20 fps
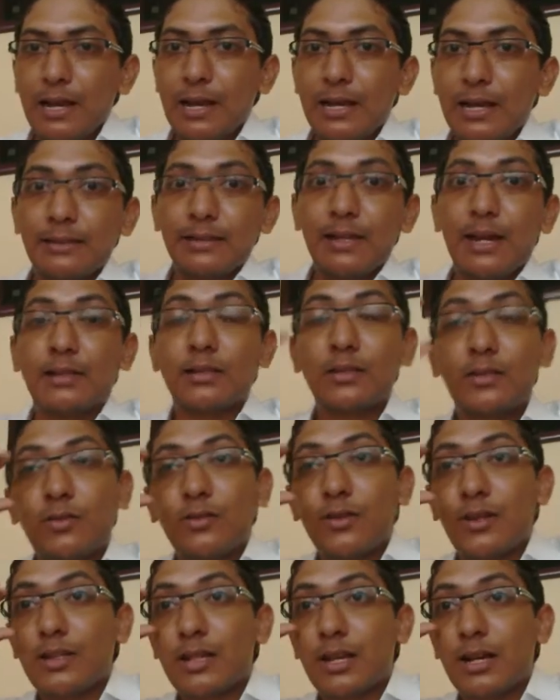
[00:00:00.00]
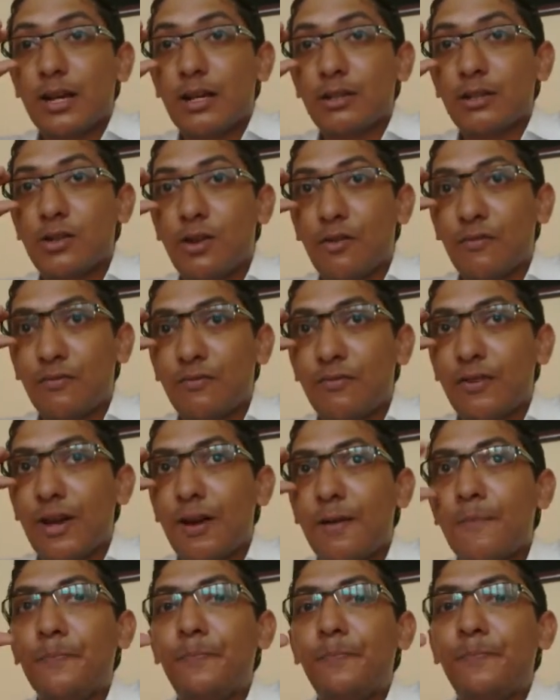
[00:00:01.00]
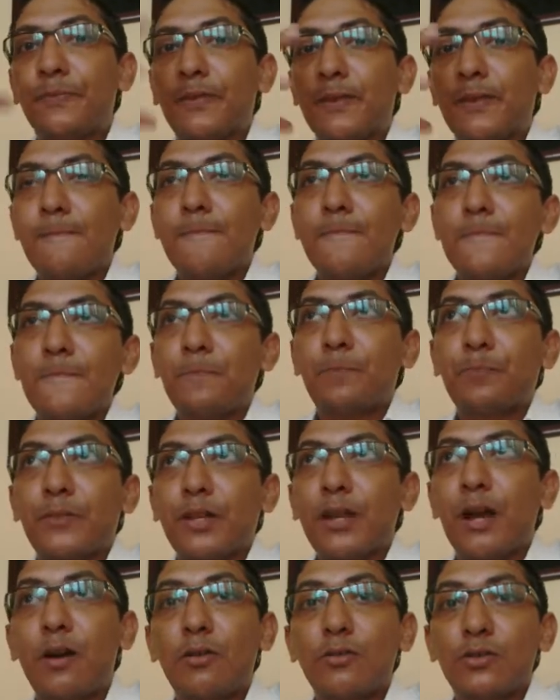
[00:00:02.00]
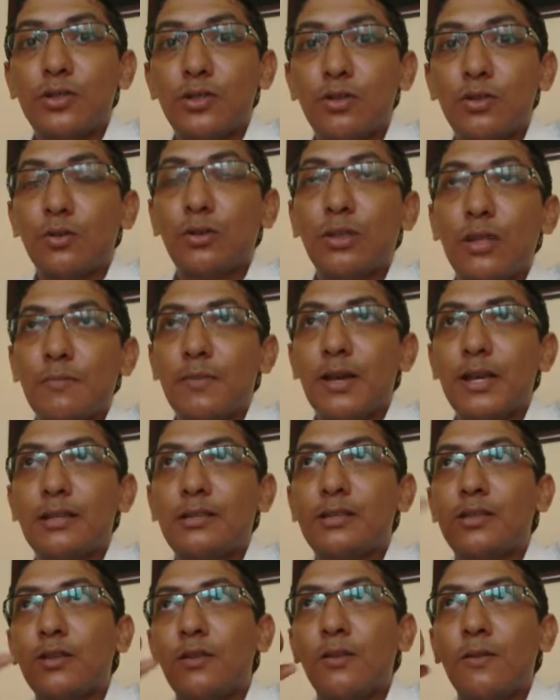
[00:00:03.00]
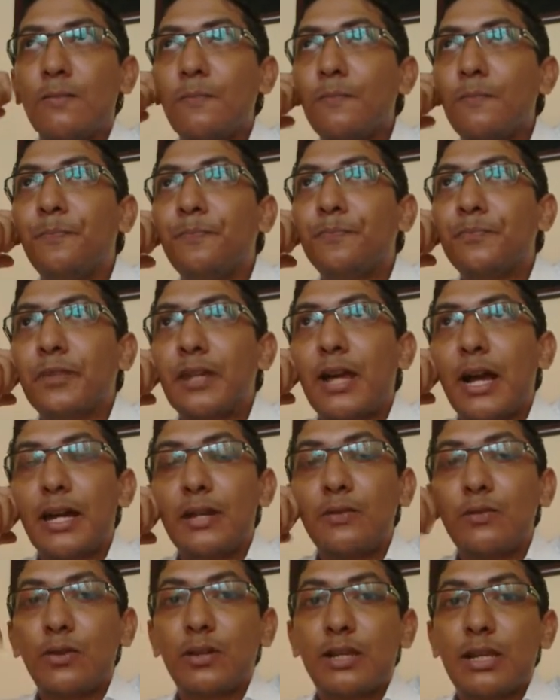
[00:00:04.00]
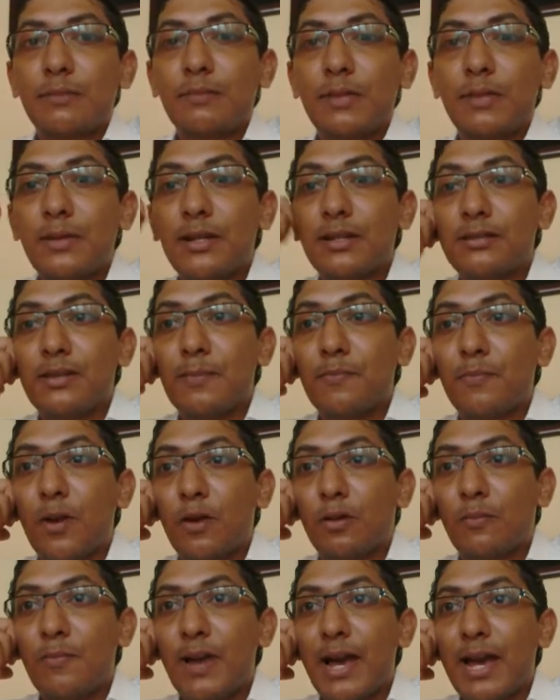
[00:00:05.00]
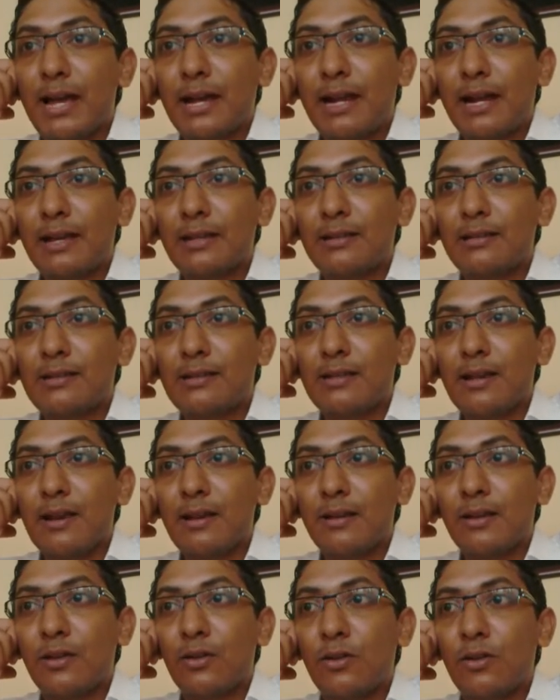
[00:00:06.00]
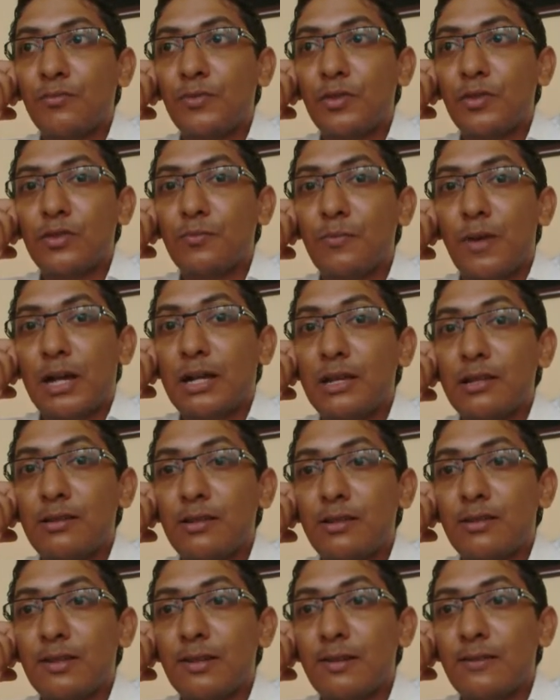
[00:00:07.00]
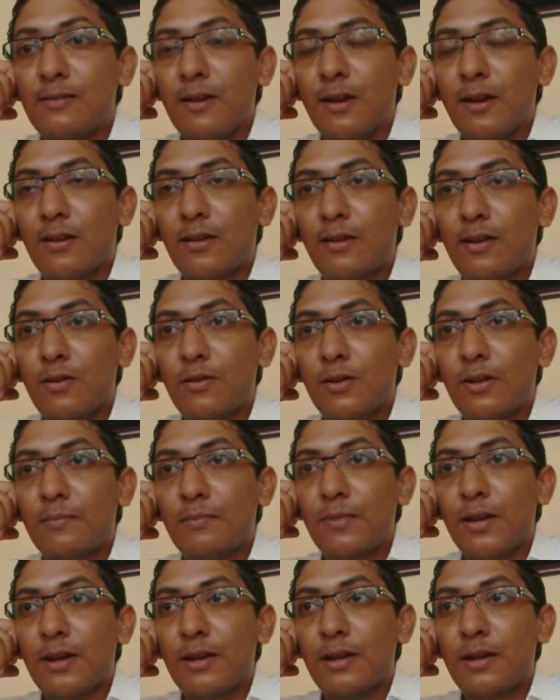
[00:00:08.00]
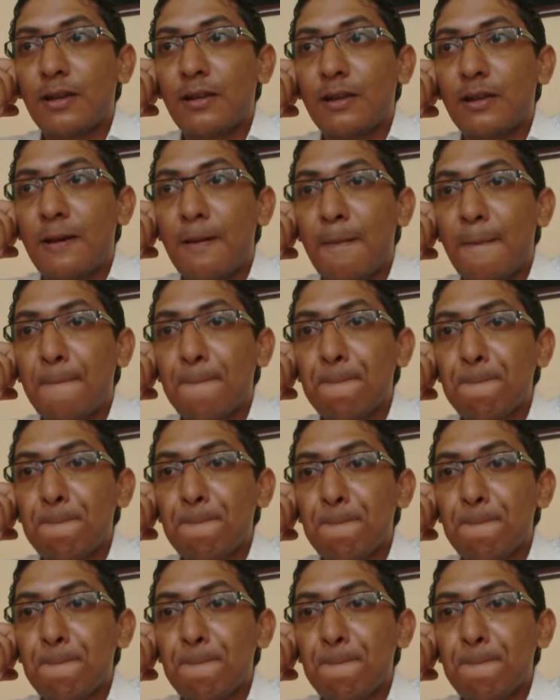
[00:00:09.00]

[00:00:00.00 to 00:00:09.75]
And the other three cigars, of how to store them, as you know, I didn't want to keep them in a Ziploc bag, as you know, those buggies are still running around in my